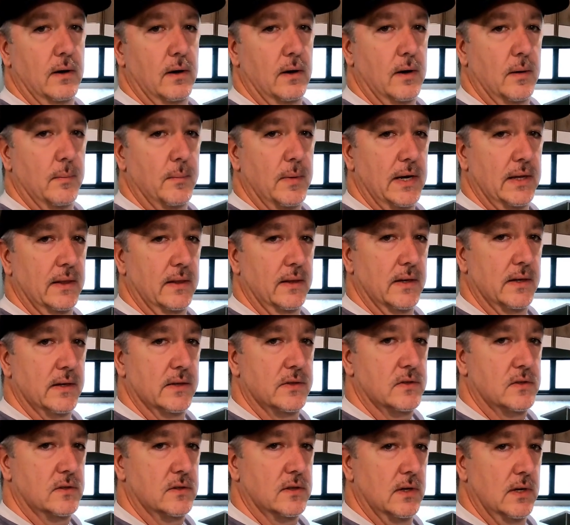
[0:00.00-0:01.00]
on my
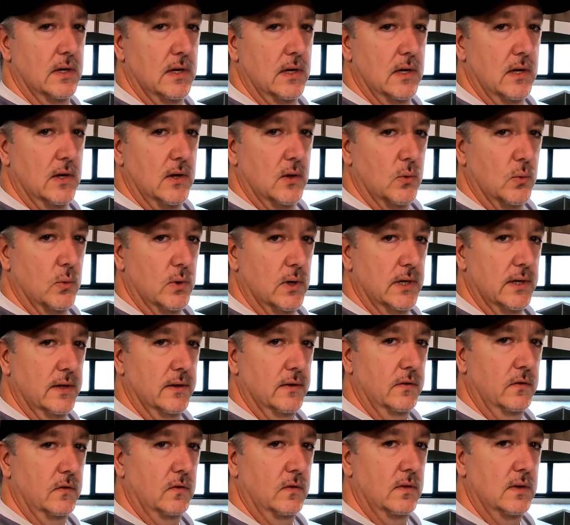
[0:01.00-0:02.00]
list
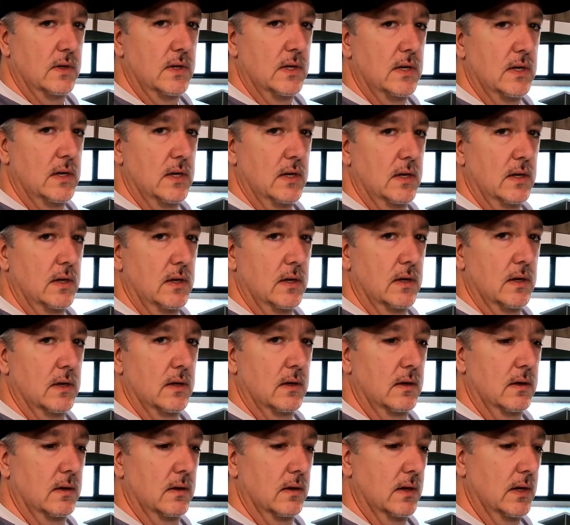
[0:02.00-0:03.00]
was the
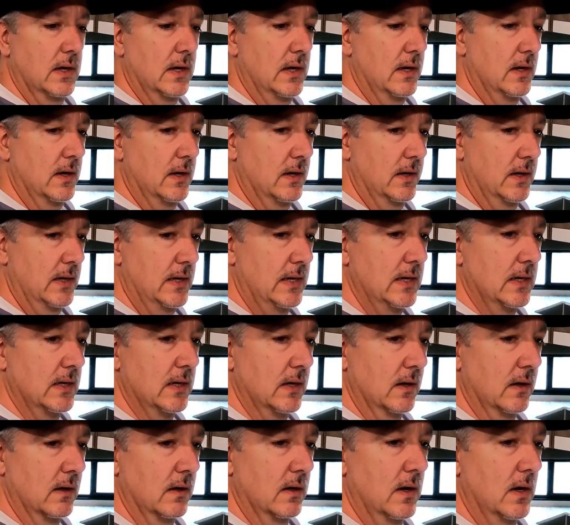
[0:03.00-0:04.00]

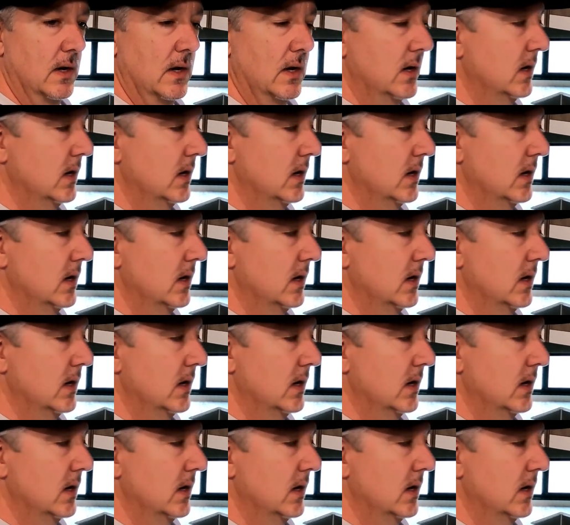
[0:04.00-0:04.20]
heating.